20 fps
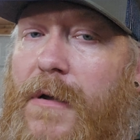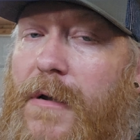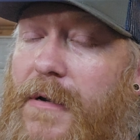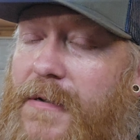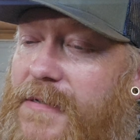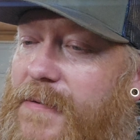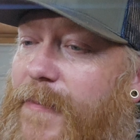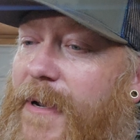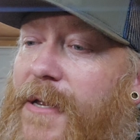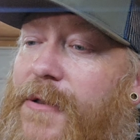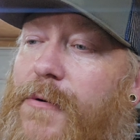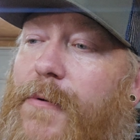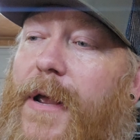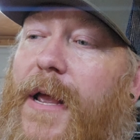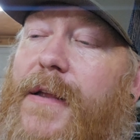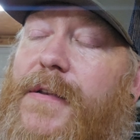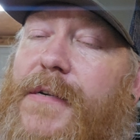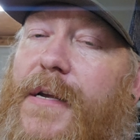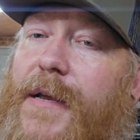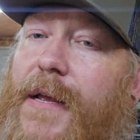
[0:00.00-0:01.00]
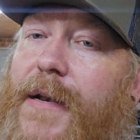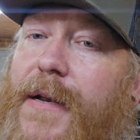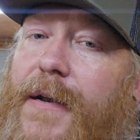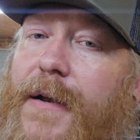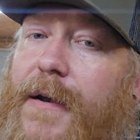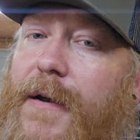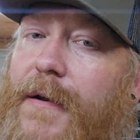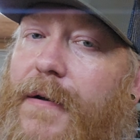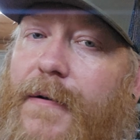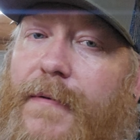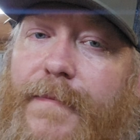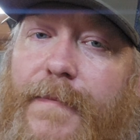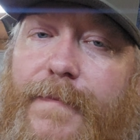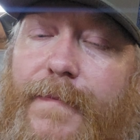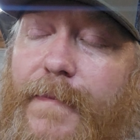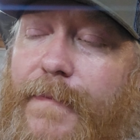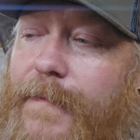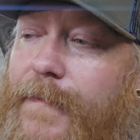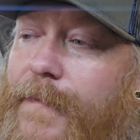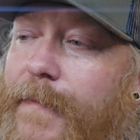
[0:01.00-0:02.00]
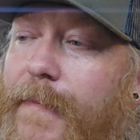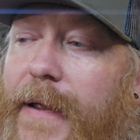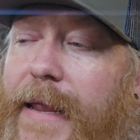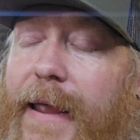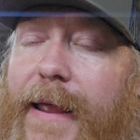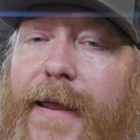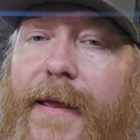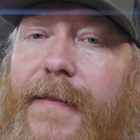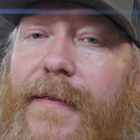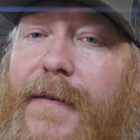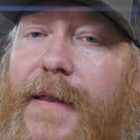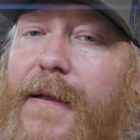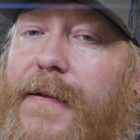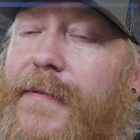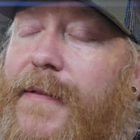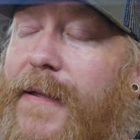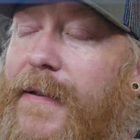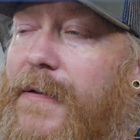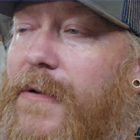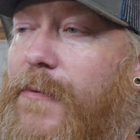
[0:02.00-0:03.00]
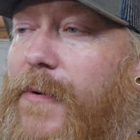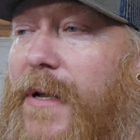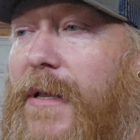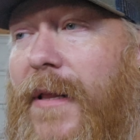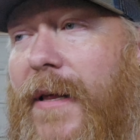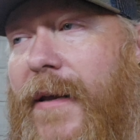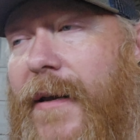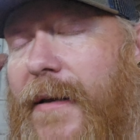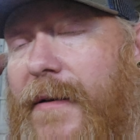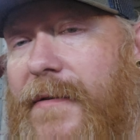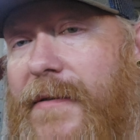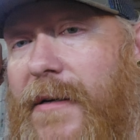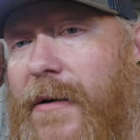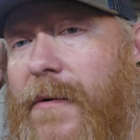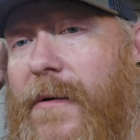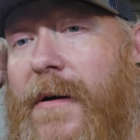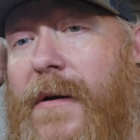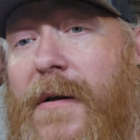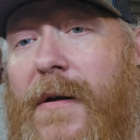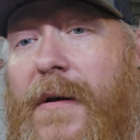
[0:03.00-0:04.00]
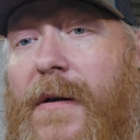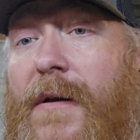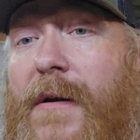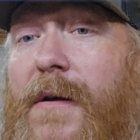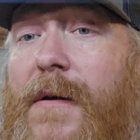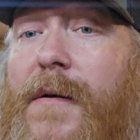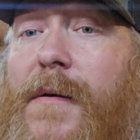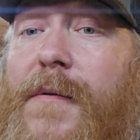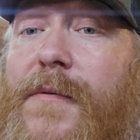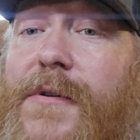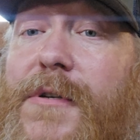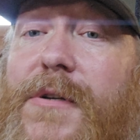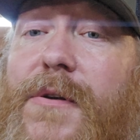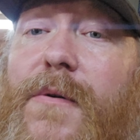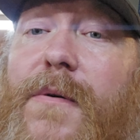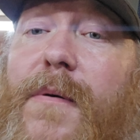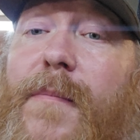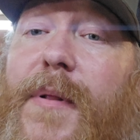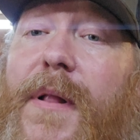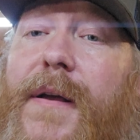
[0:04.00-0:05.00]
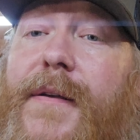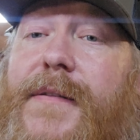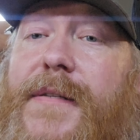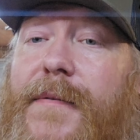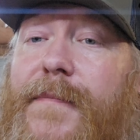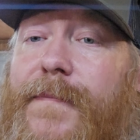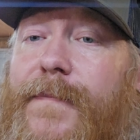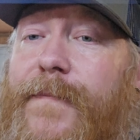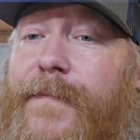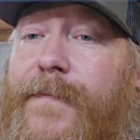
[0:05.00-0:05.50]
because the manual gauge I got in there, I can't get the dang thing to quit leaking, so just gonna replace it.